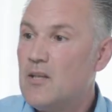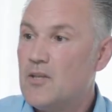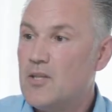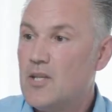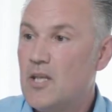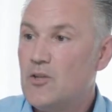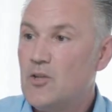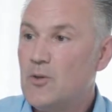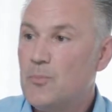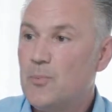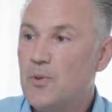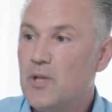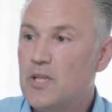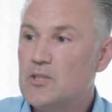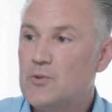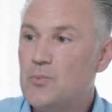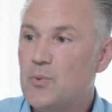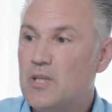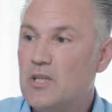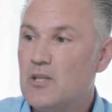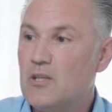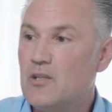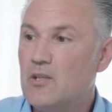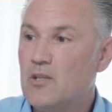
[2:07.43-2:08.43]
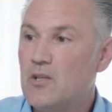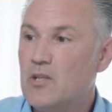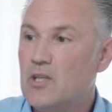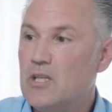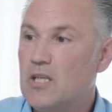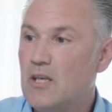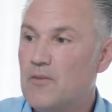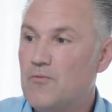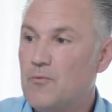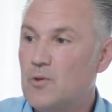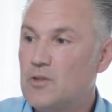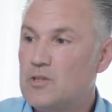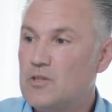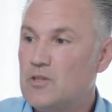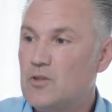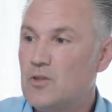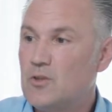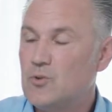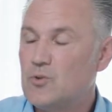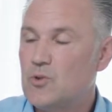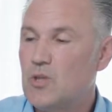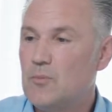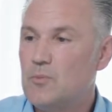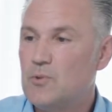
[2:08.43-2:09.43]
The other place we can look if we're still
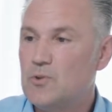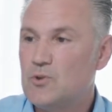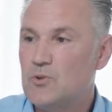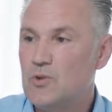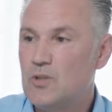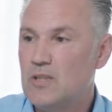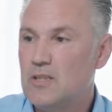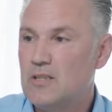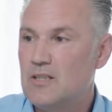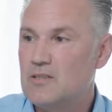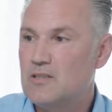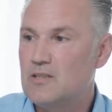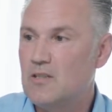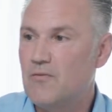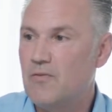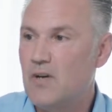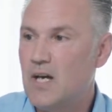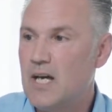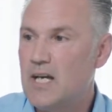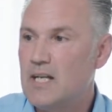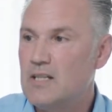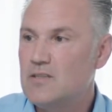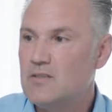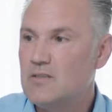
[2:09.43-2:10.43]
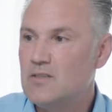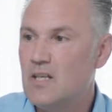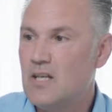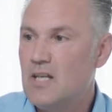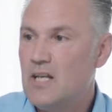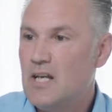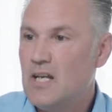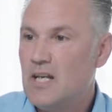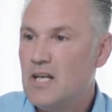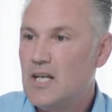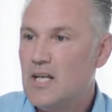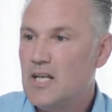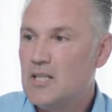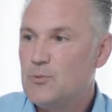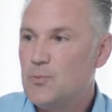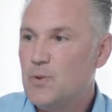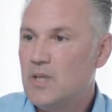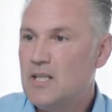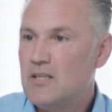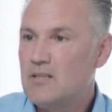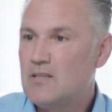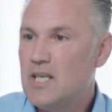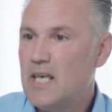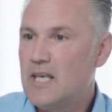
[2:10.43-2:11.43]
troubleshooting this device is we
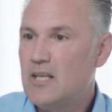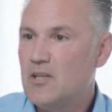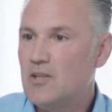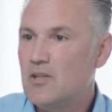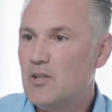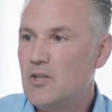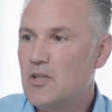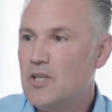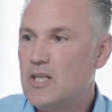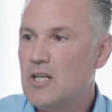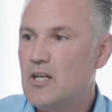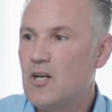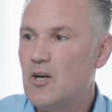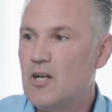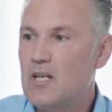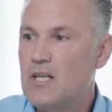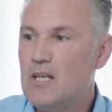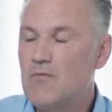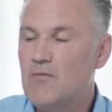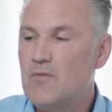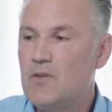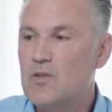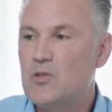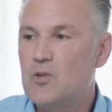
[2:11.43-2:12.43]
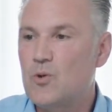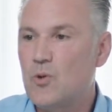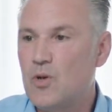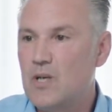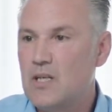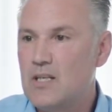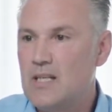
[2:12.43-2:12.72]
can take a look at our inventory